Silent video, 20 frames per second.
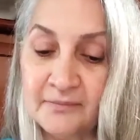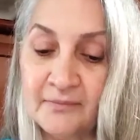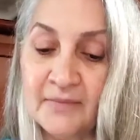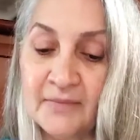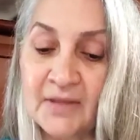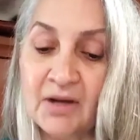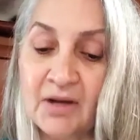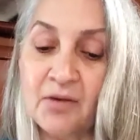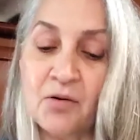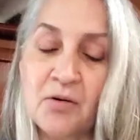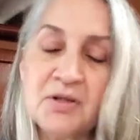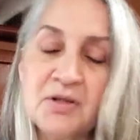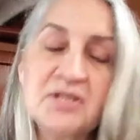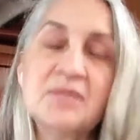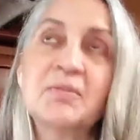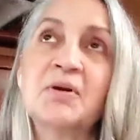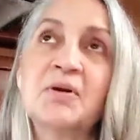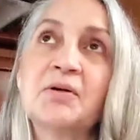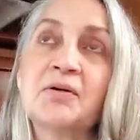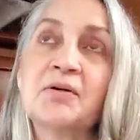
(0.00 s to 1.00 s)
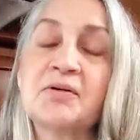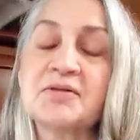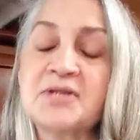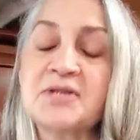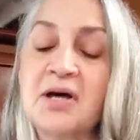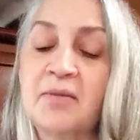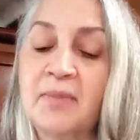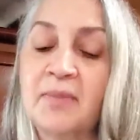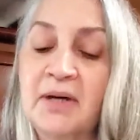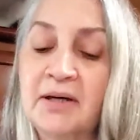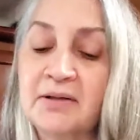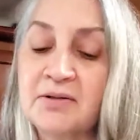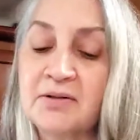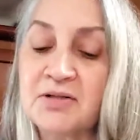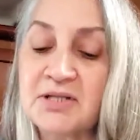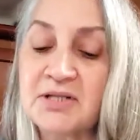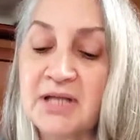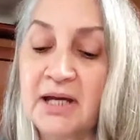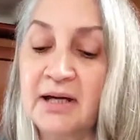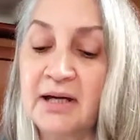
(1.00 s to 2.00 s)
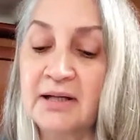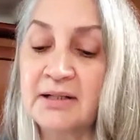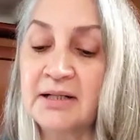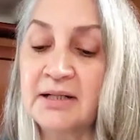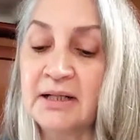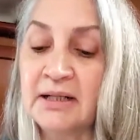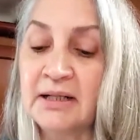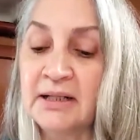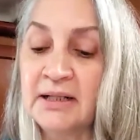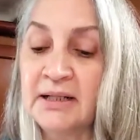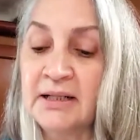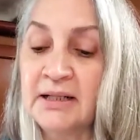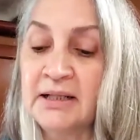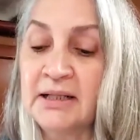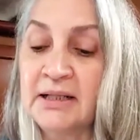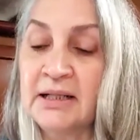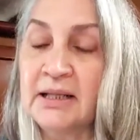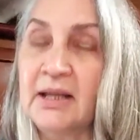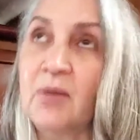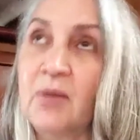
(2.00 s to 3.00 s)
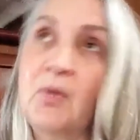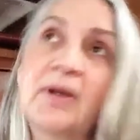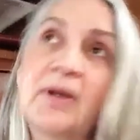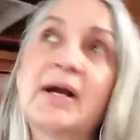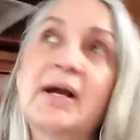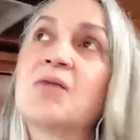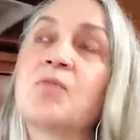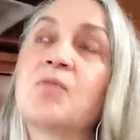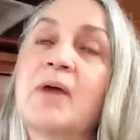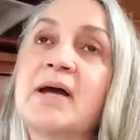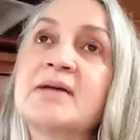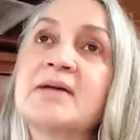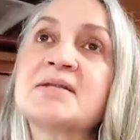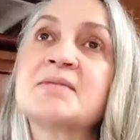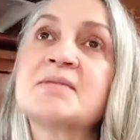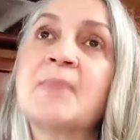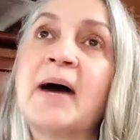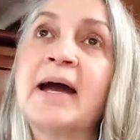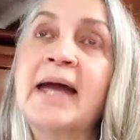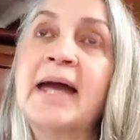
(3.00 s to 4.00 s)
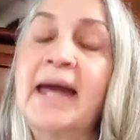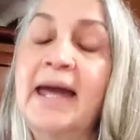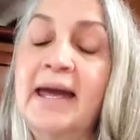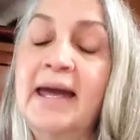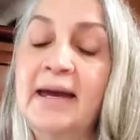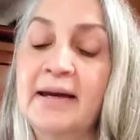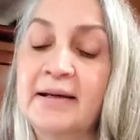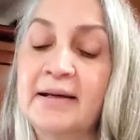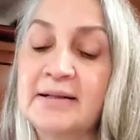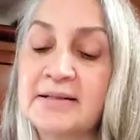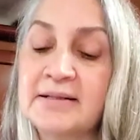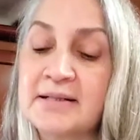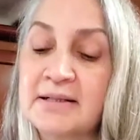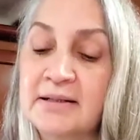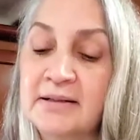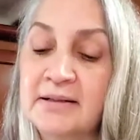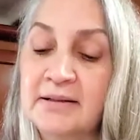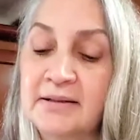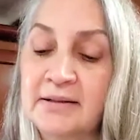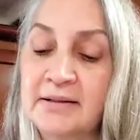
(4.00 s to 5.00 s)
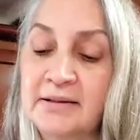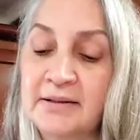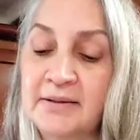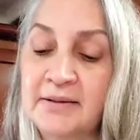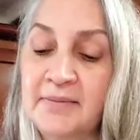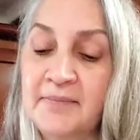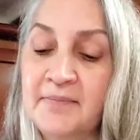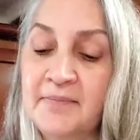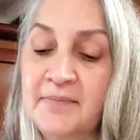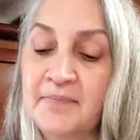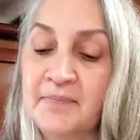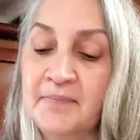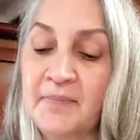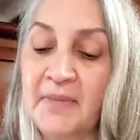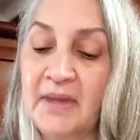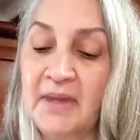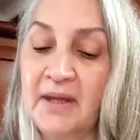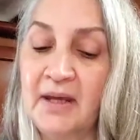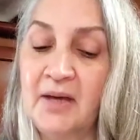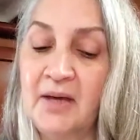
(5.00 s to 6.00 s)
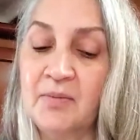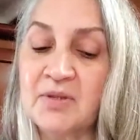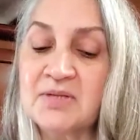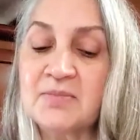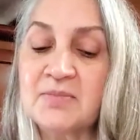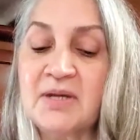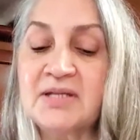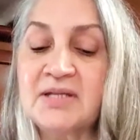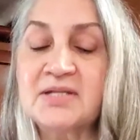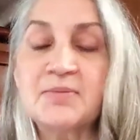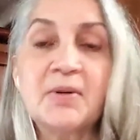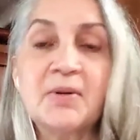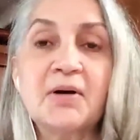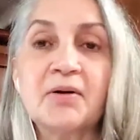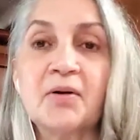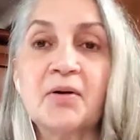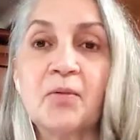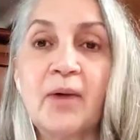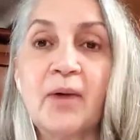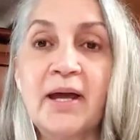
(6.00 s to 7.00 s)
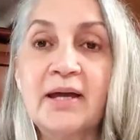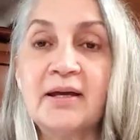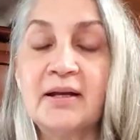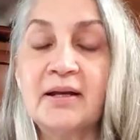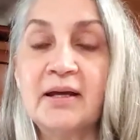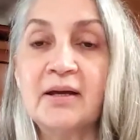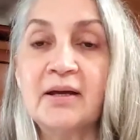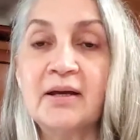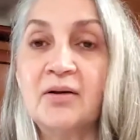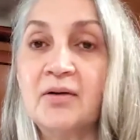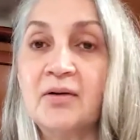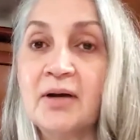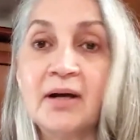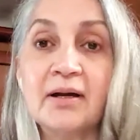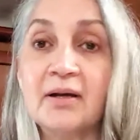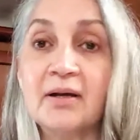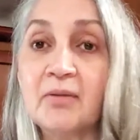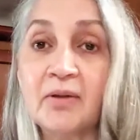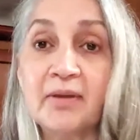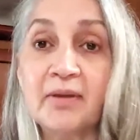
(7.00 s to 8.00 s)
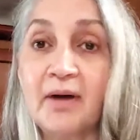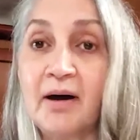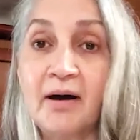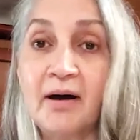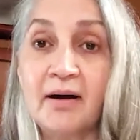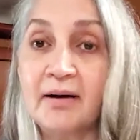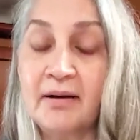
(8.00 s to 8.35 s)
The Course in Miracles helped me understand that when I'd raised my hand, it was my spirit awakening and uniting with God.